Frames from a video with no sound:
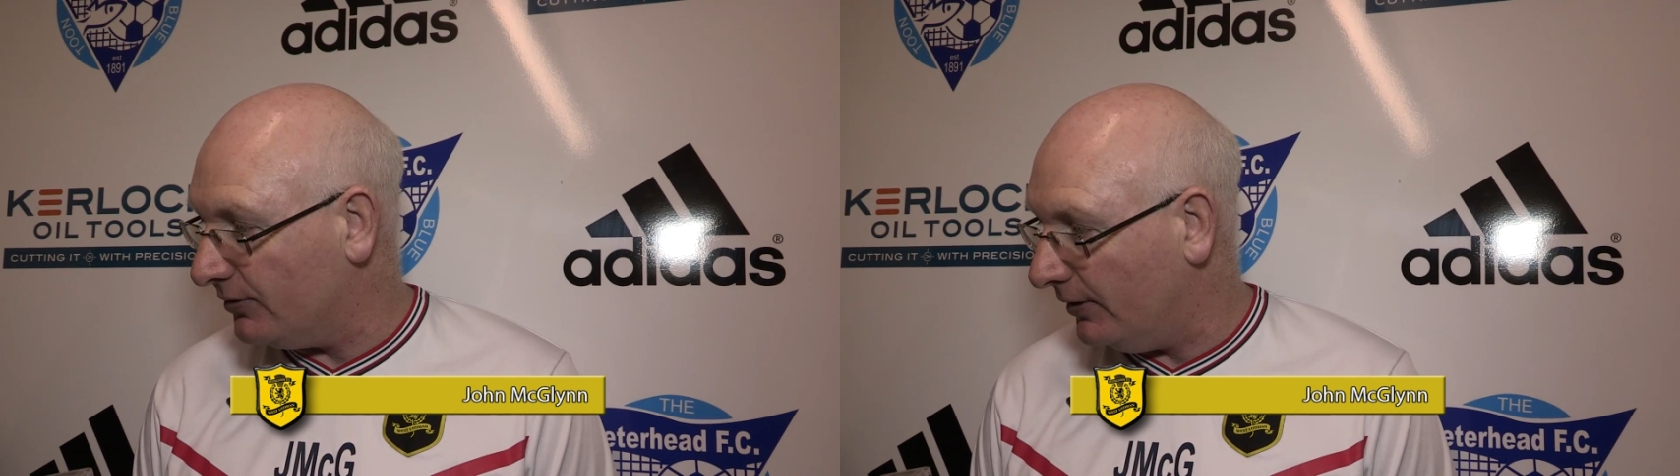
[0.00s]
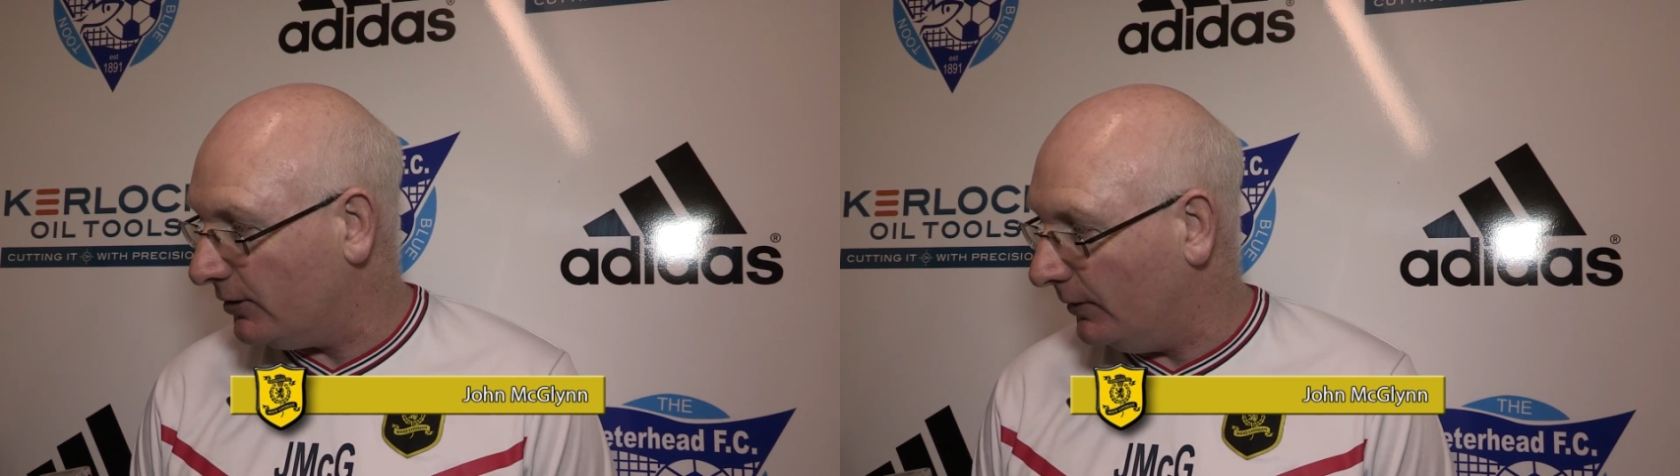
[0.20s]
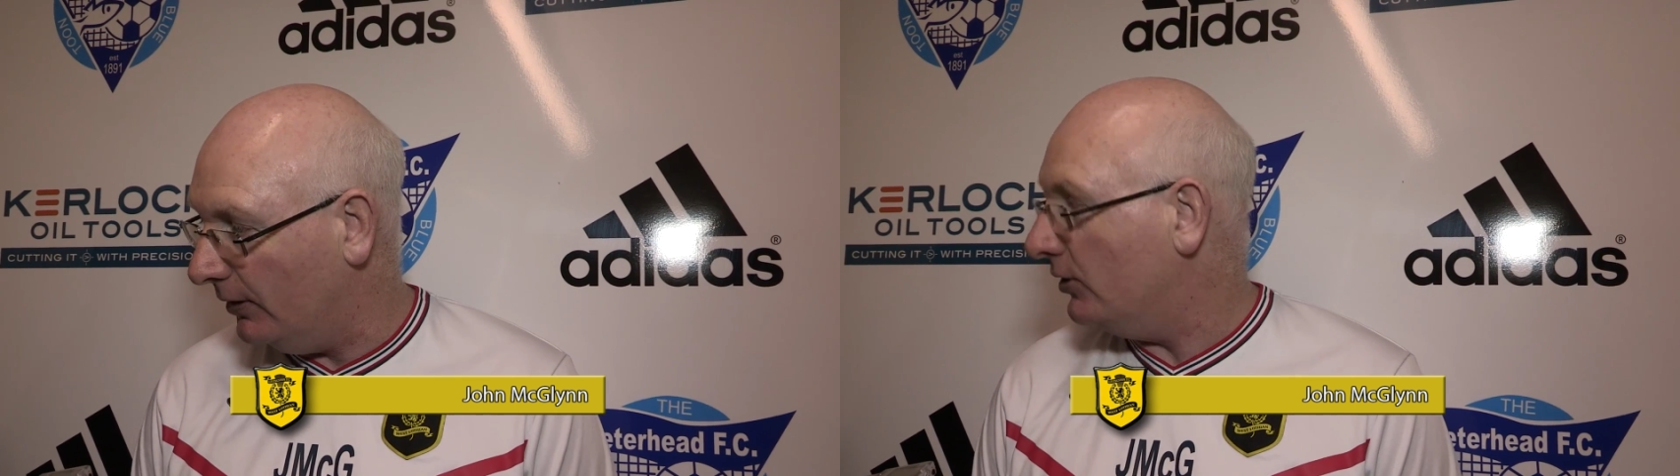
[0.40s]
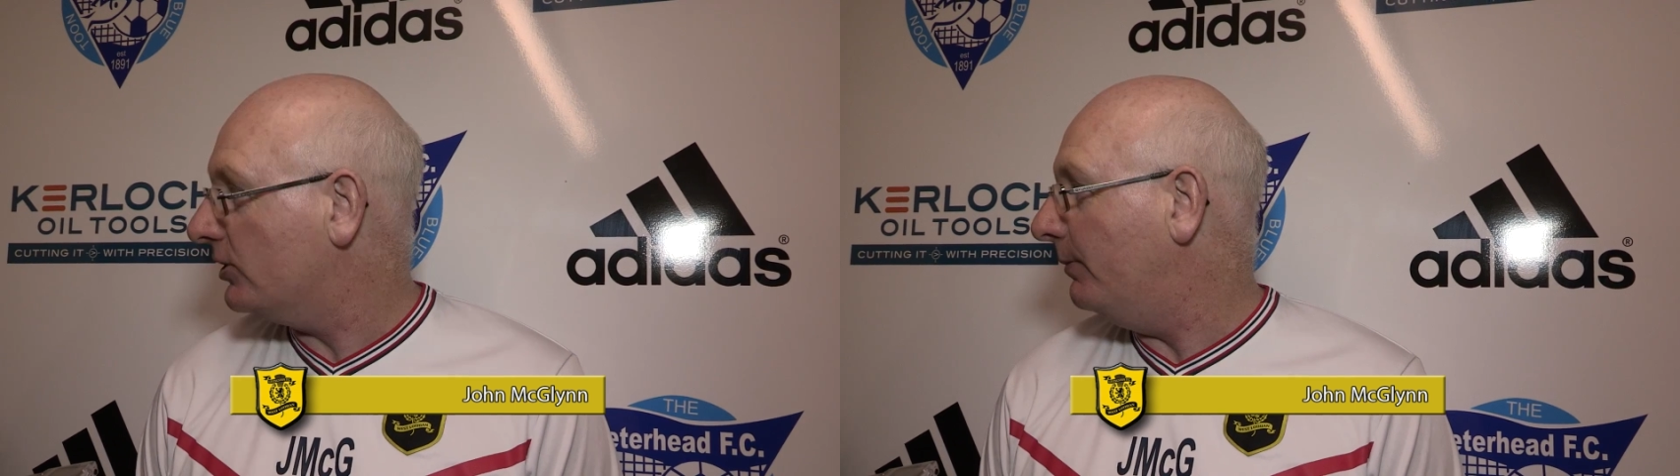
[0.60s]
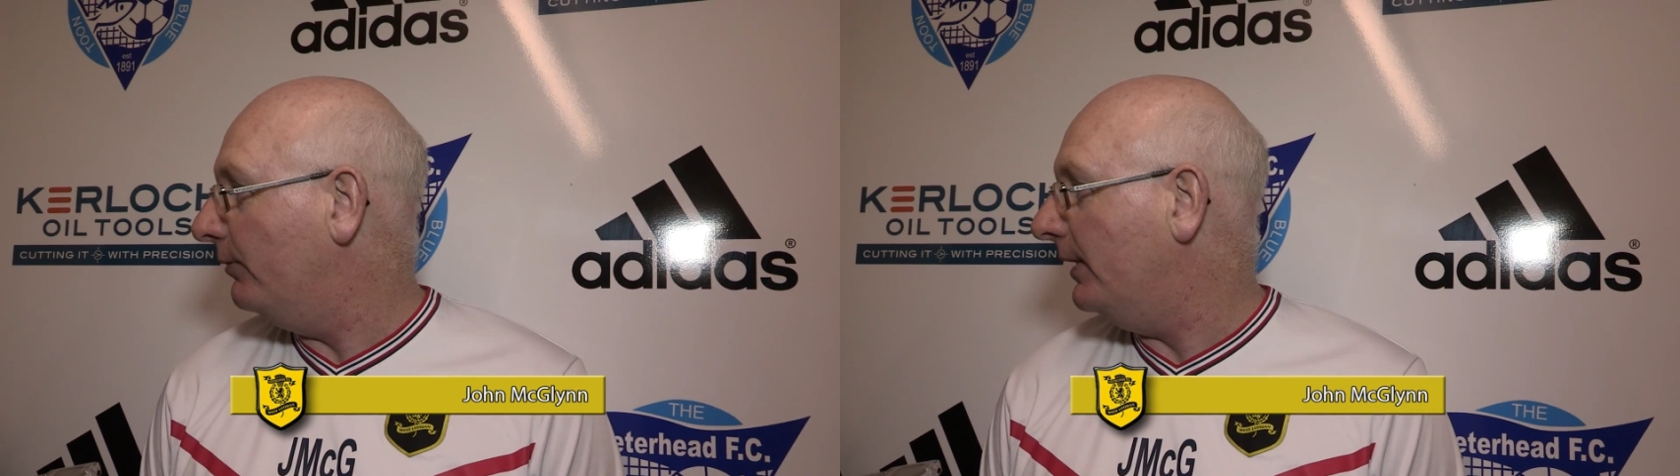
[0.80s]
and this week it
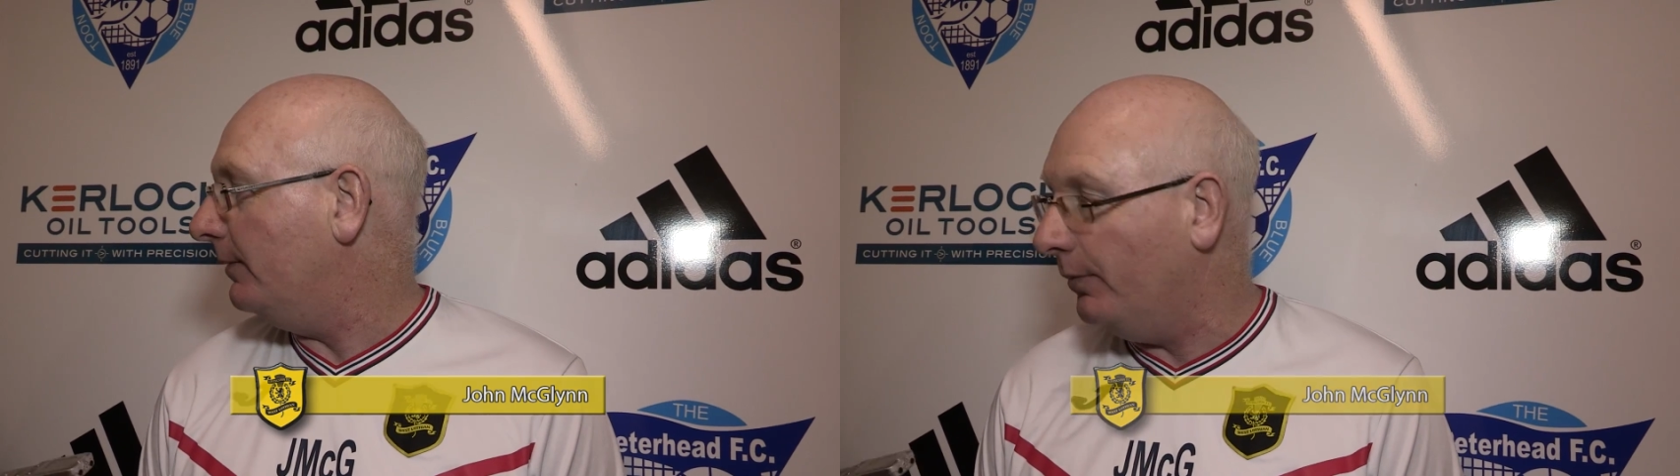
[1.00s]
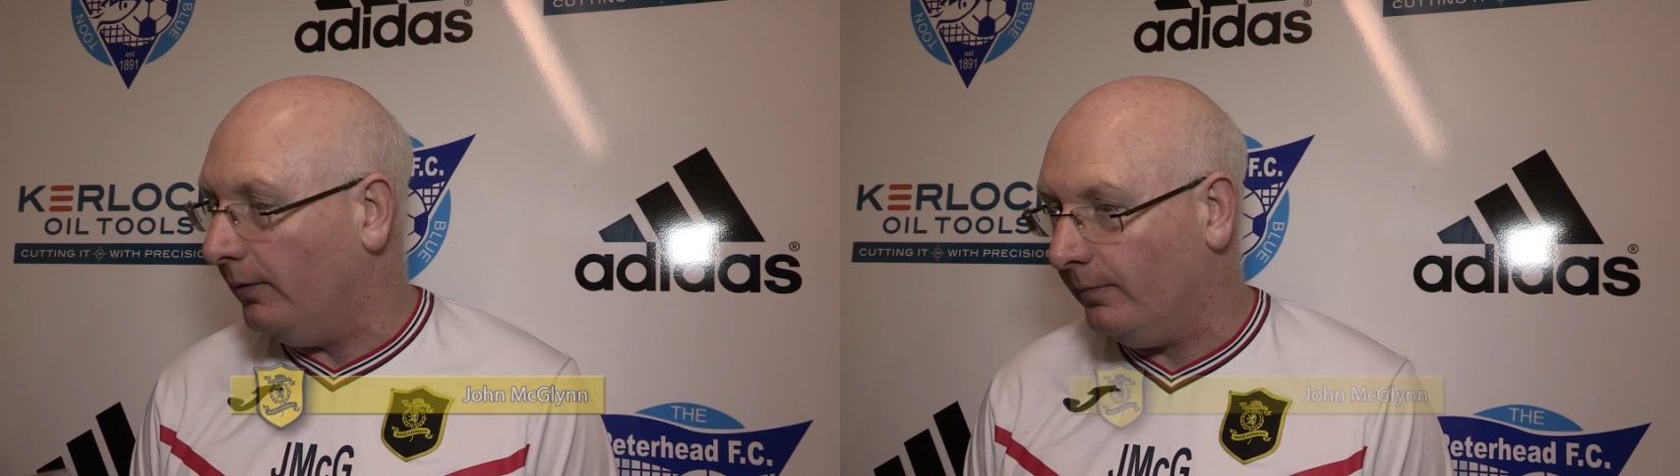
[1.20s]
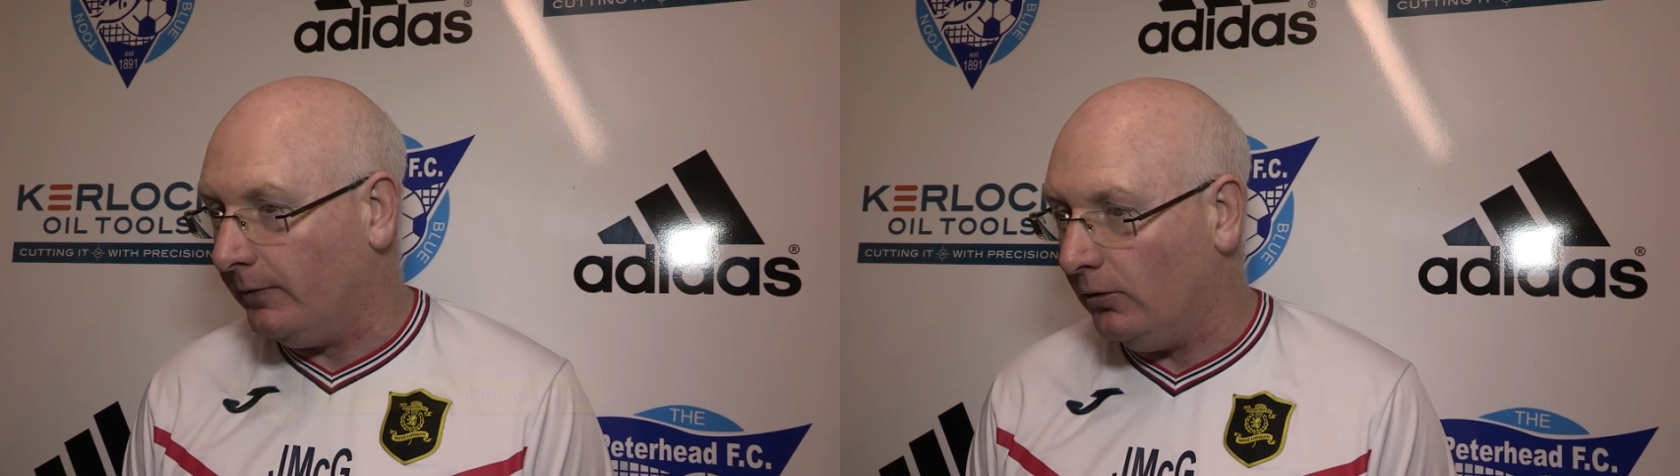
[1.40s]
just about did, but,